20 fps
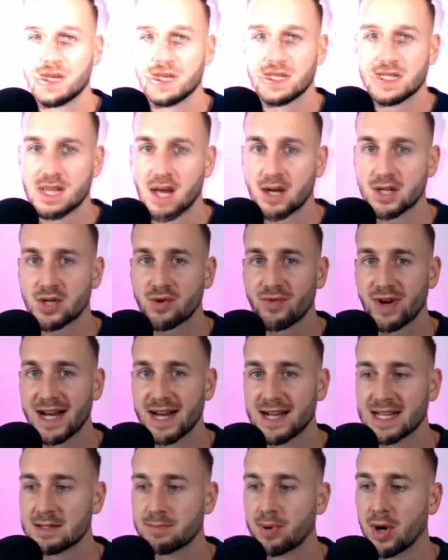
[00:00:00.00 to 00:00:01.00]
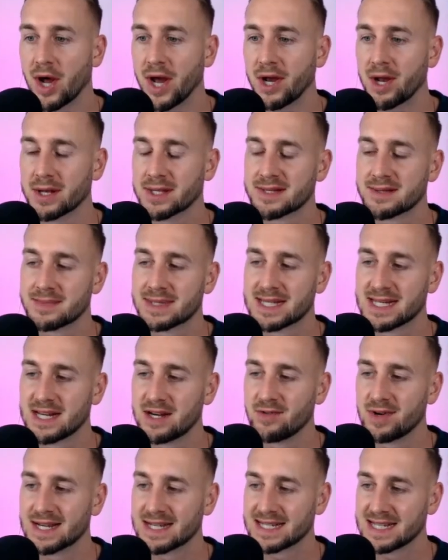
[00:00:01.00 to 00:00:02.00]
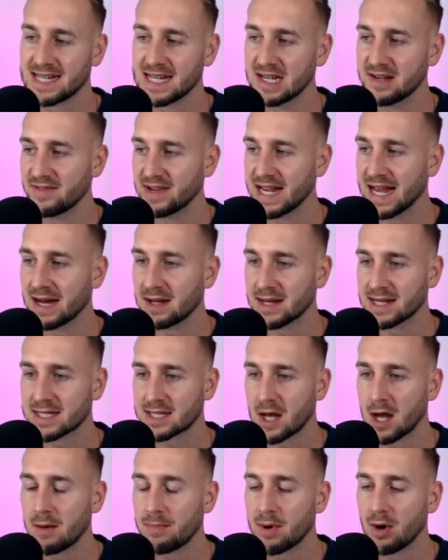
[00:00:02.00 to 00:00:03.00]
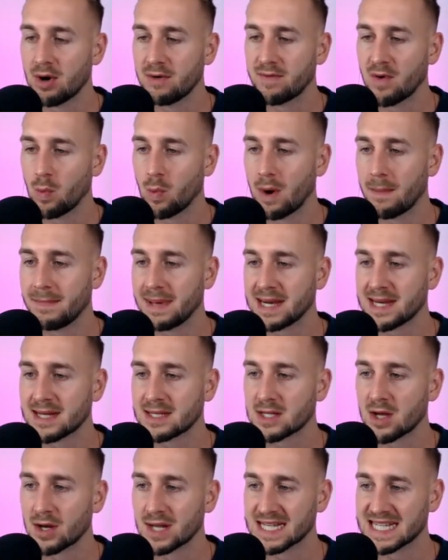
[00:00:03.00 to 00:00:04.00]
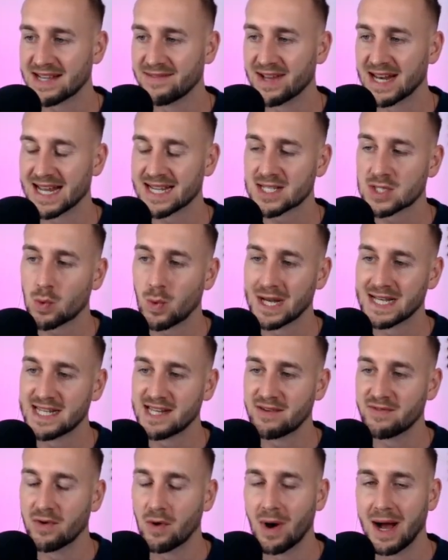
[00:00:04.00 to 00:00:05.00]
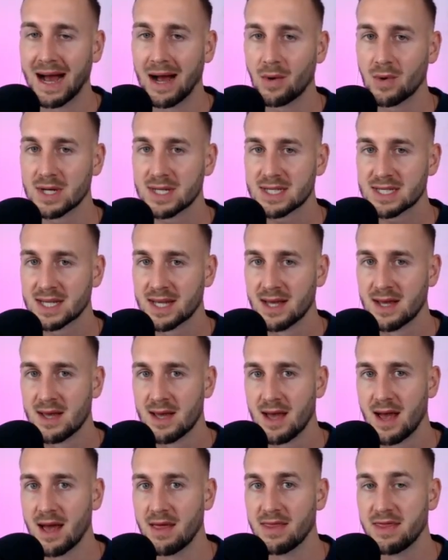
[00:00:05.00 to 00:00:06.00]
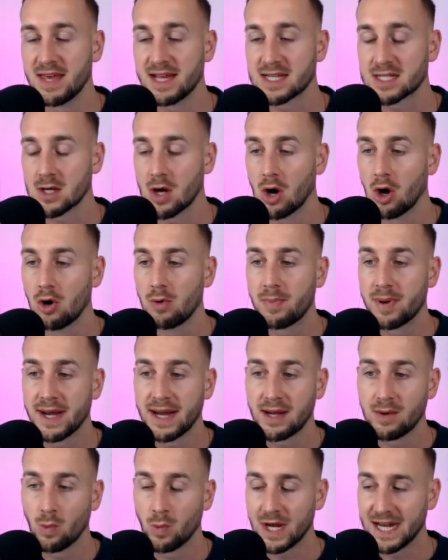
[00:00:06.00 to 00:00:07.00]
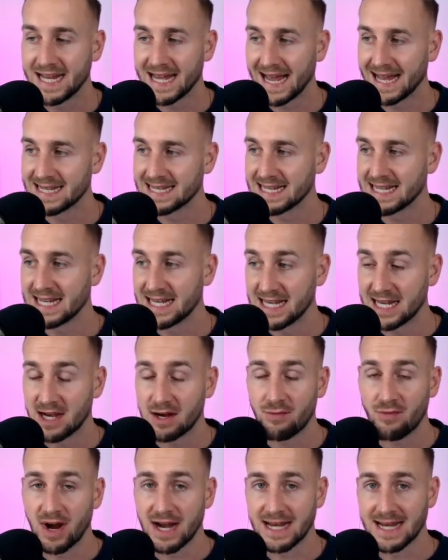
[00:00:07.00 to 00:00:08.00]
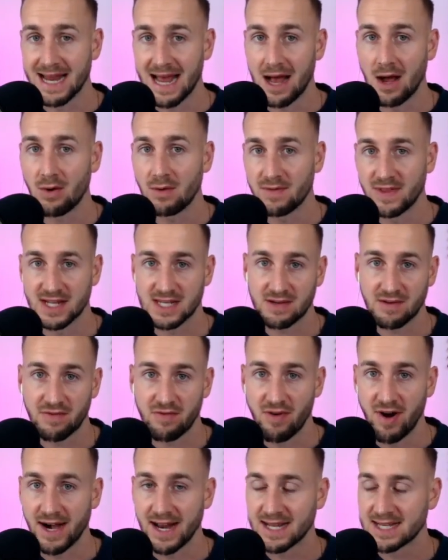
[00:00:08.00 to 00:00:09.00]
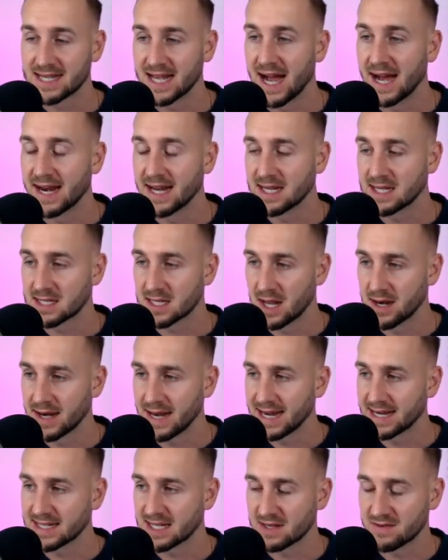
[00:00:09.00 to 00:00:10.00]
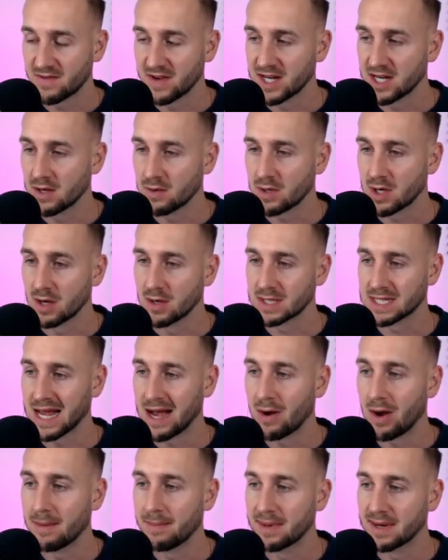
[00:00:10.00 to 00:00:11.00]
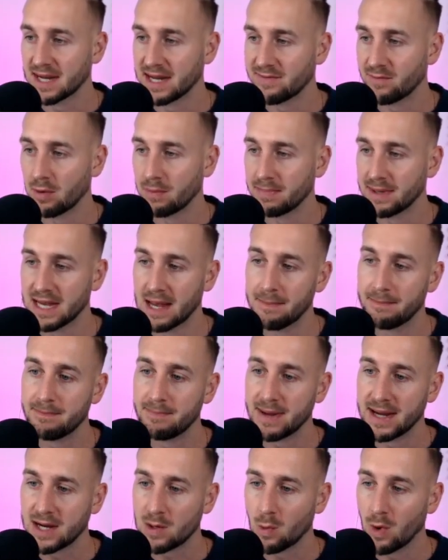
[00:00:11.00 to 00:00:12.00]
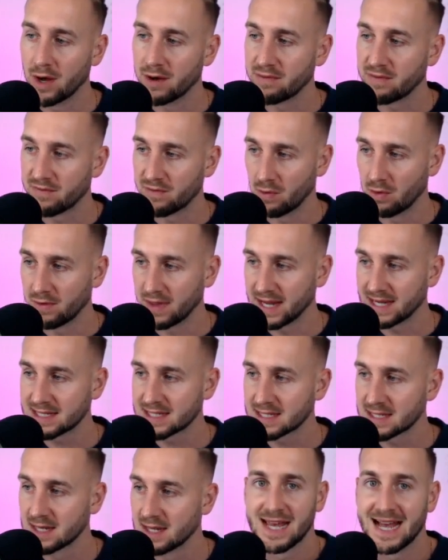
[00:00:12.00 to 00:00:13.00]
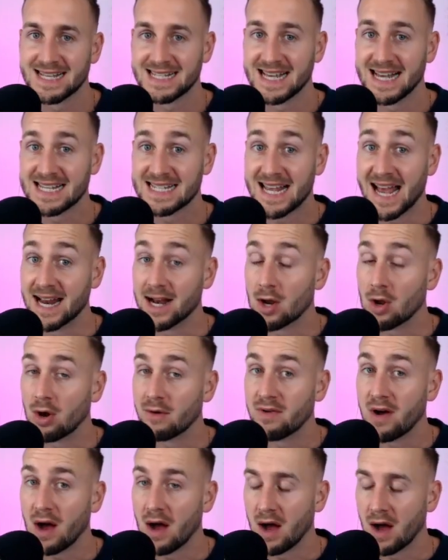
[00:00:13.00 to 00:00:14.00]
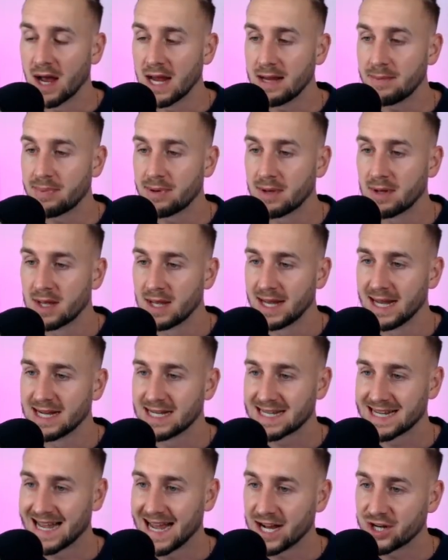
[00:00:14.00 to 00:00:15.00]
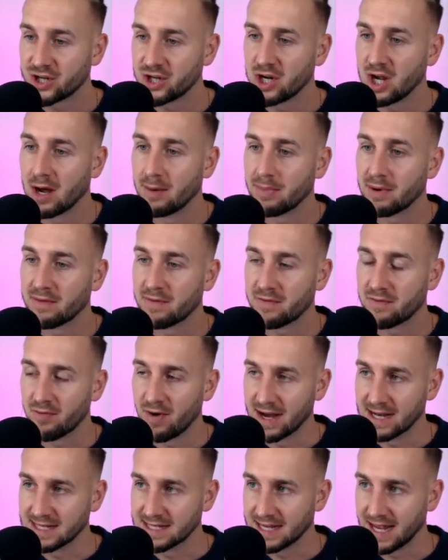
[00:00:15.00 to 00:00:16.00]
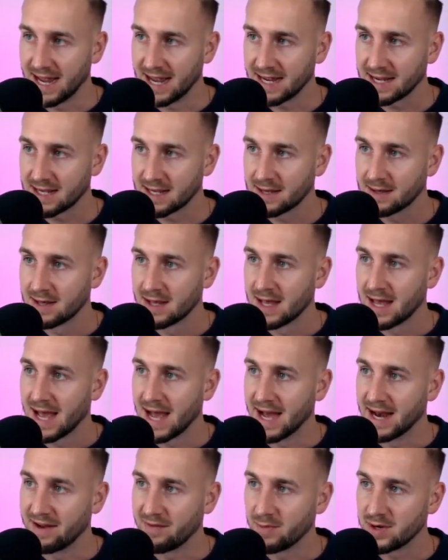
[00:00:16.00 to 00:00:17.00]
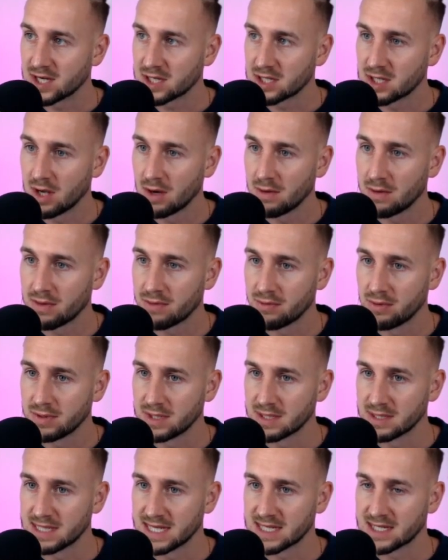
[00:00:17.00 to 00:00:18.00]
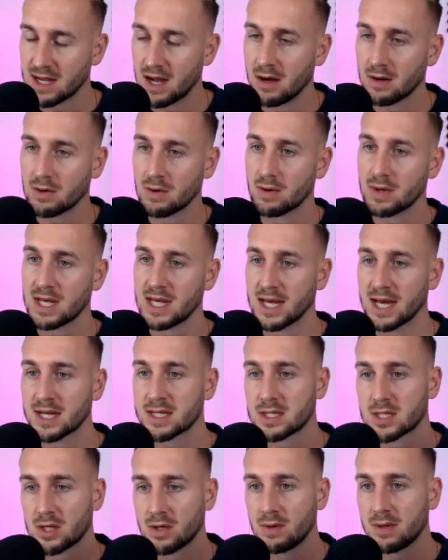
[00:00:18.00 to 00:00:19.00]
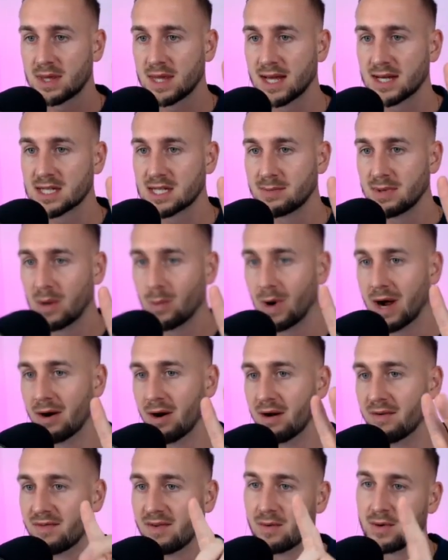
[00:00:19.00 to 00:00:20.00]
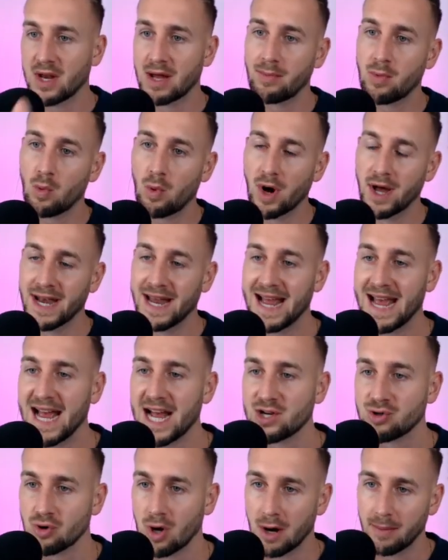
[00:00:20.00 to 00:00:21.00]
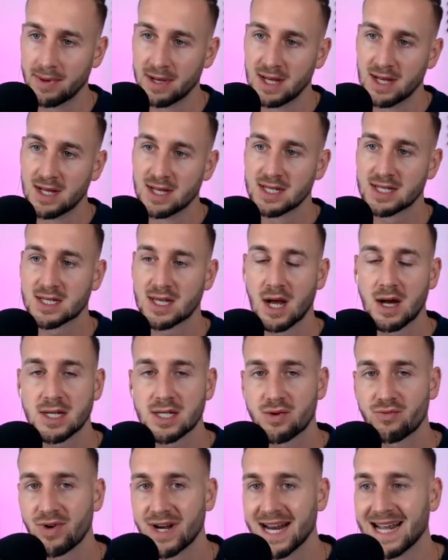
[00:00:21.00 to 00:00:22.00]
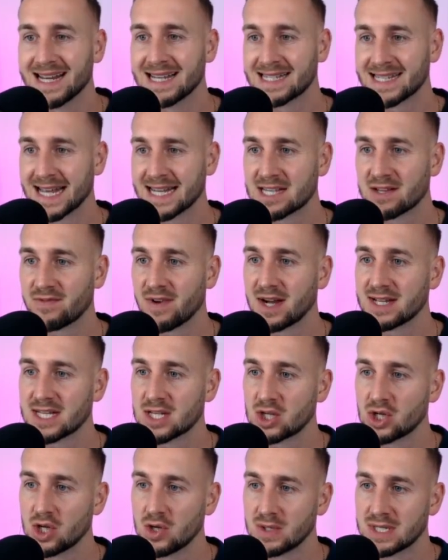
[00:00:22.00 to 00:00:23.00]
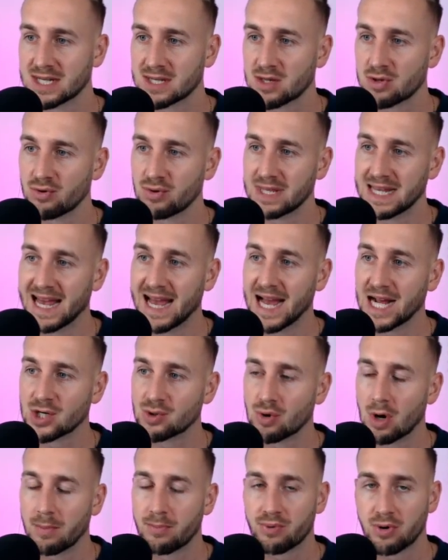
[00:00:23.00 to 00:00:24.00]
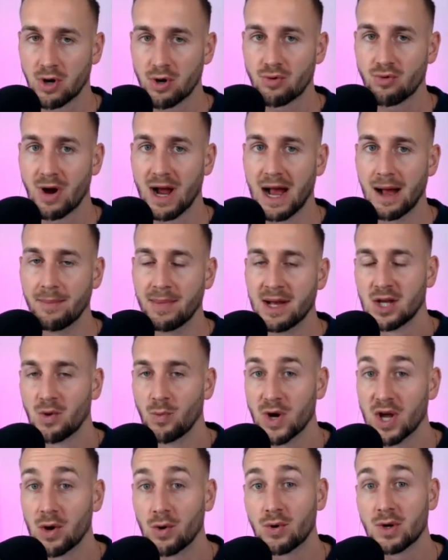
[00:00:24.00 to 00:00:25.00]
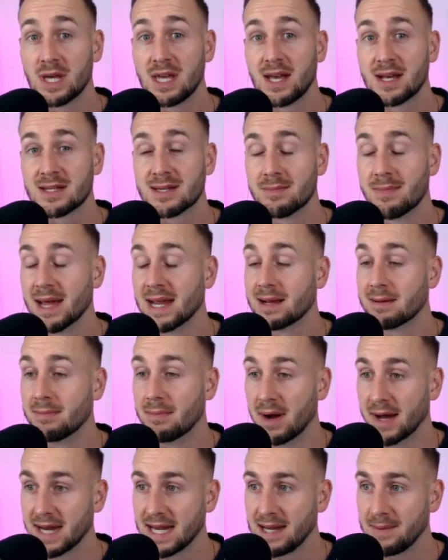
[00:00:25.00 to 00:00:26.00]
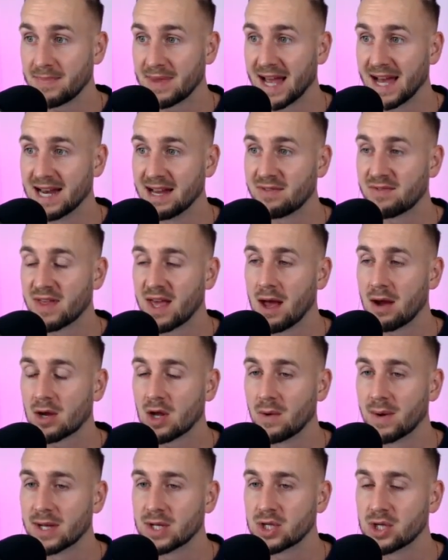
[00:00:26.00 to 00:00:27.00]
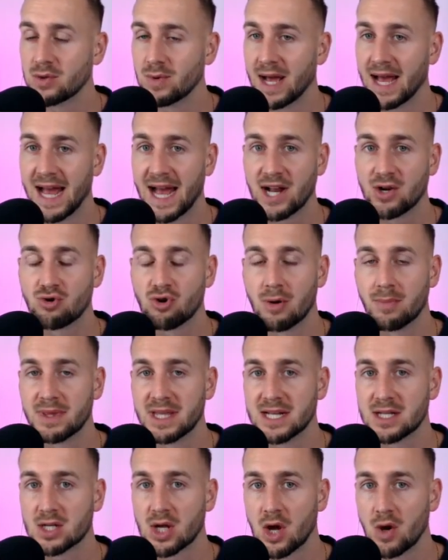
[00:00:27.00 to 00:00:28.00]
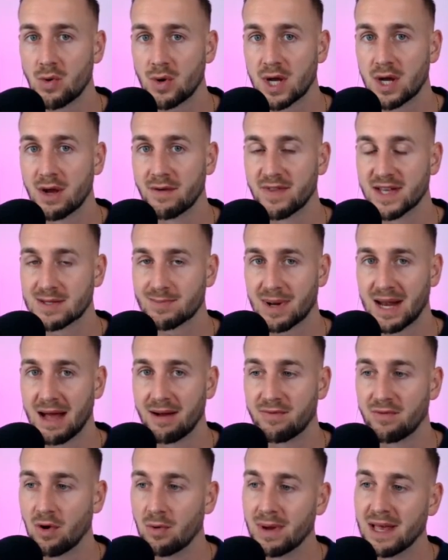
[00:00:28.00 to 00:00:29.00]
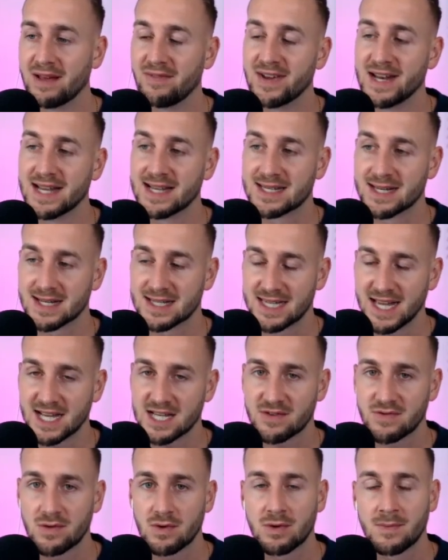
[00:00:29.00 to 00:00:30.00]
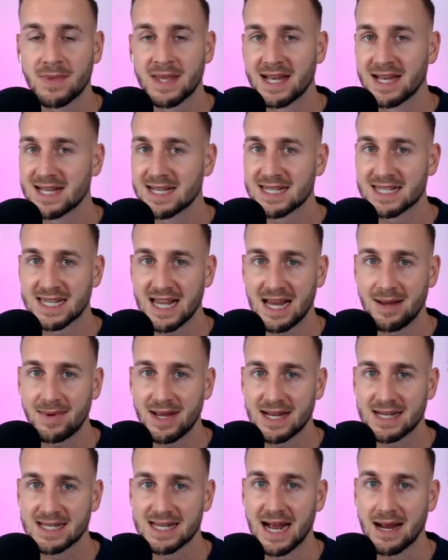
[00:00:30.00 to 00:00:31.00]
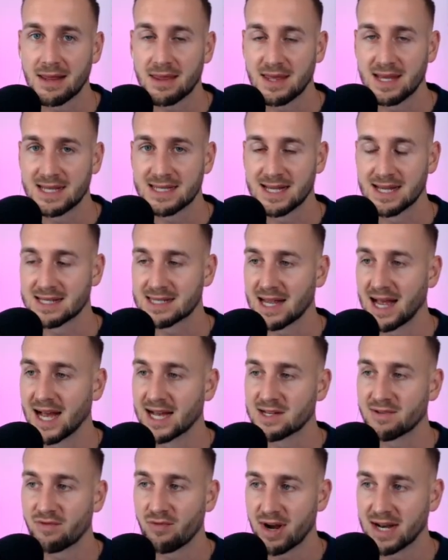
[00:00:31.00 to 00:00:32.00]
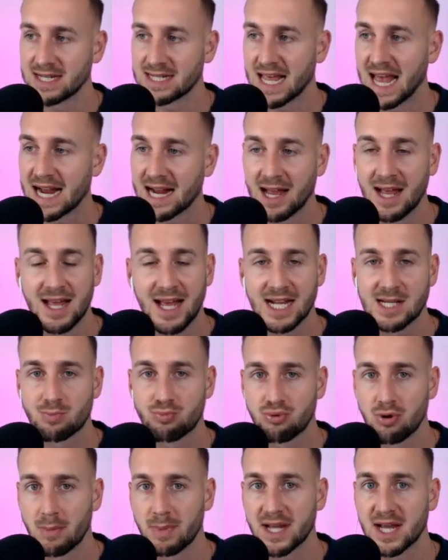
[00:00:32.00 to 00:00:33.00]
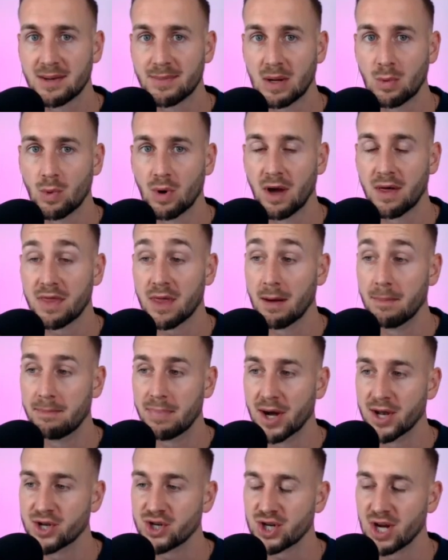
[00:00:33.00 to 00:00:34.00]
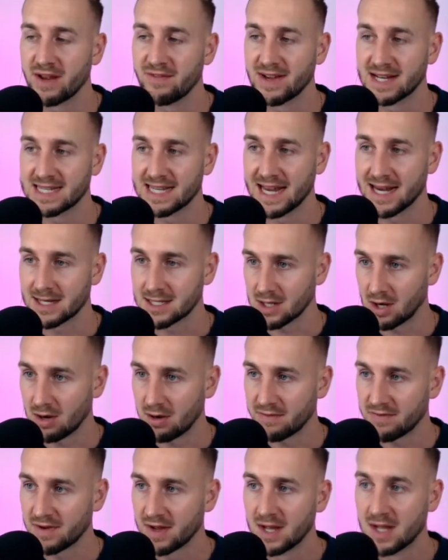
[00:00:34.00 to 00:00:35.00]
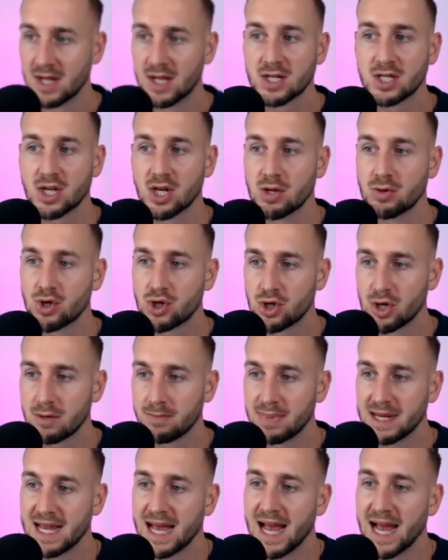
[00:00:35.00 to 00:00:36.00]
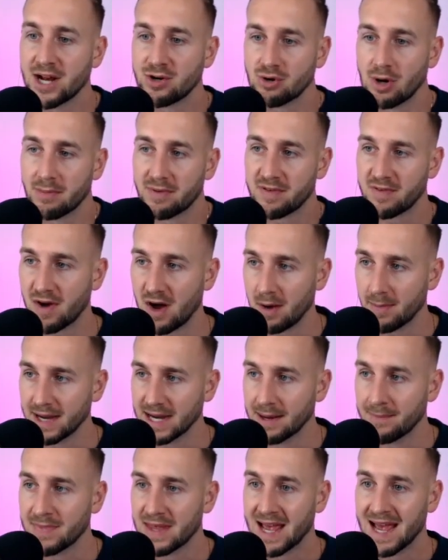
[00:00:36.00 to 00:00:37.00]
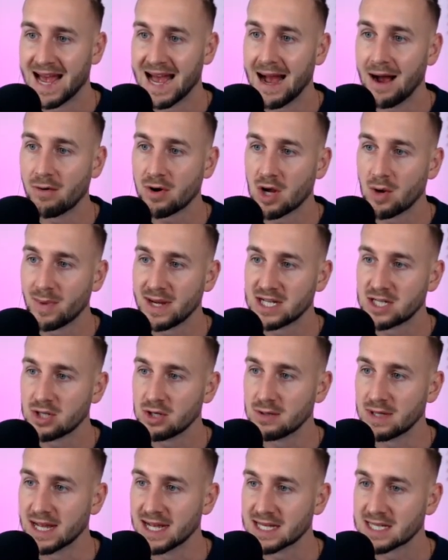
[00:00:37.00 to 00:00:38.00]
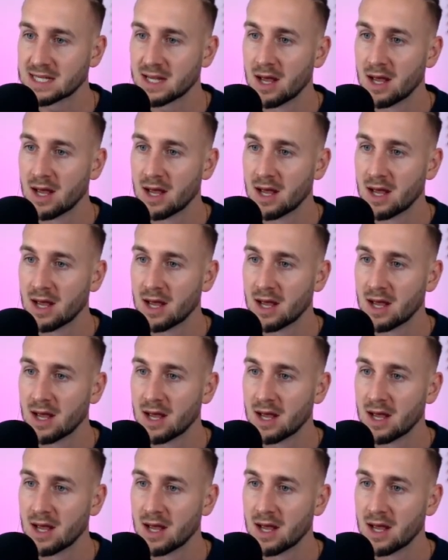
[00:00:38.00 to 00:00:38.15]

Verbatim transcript: Stars Arena is putting on some serious T V L. It's up over one million dollars in the last twenty-four hours. And this opening weekend here right now, this Friday, Saturday, Sunday, as this video goes out, I believe will be a big one for this, as it is getting a lot of hype. It's catching up Friend Tech. And if we just go through to this article here, two things to be aware of. Number one, airdrop. Stars Arena incentivizes users through the airdrop program. We are all here to make money. And if they are going to airdrop the token of this platform, if it is successful, same exact thesis as Friend Tech, it's probably going to be worth a bunch if it takes off. So you should be airdrop farming. How can we do this?